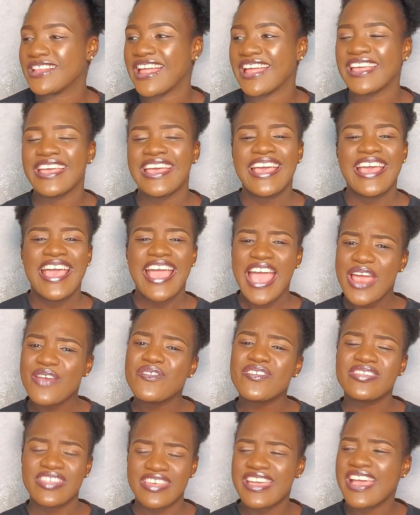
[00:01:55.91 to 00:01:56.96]
Like,
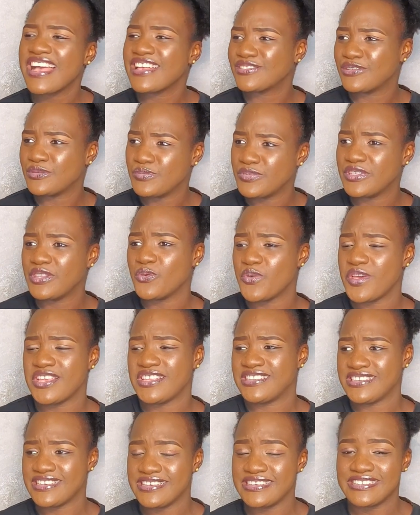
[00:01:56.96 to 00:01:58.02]
everything has to be the way
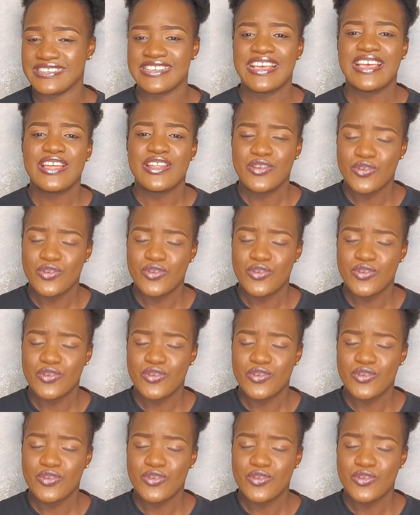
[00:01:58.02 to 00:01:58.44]
it is.